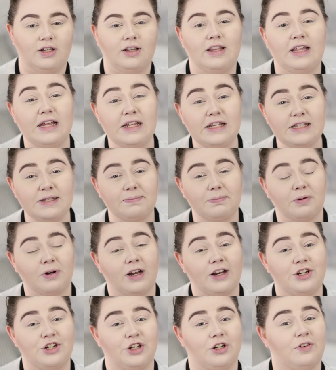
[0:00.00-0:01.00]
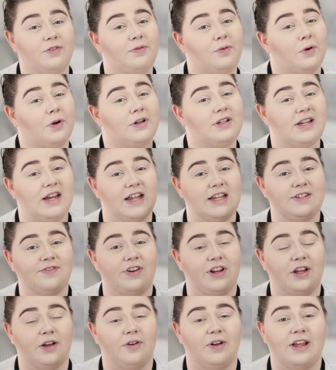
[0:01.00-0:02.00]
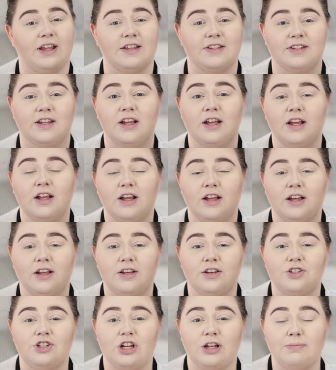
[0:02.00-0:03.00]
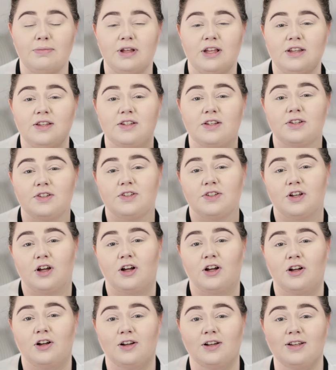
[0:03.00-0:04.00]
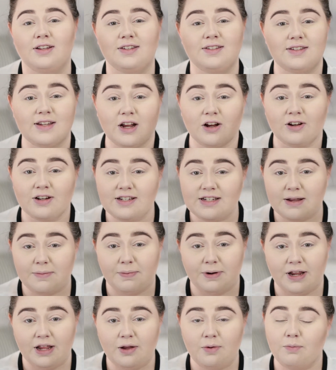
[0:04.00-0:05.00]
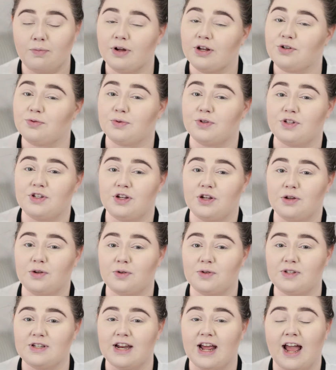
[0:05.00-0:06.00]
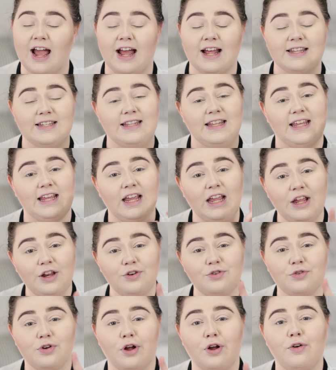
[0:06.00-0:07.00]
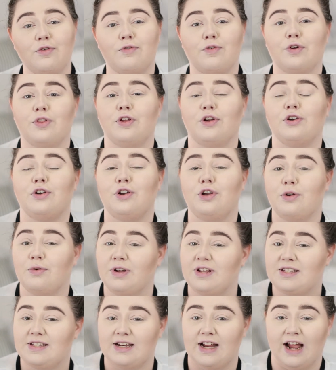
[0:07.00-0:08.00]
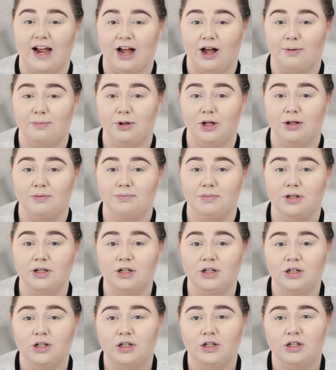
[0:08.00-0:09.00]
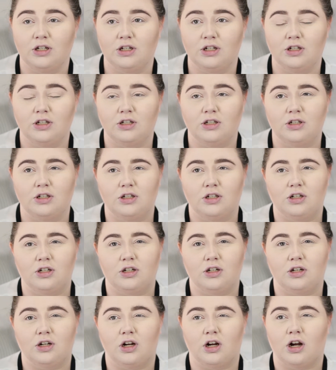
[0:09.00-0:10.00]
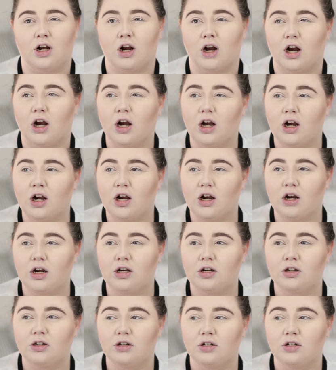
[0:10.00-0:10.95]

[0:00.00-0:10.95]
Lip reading: The inspiration for today's video is Jimim's song Serendipity, which was used as the intro for their newest album, Her?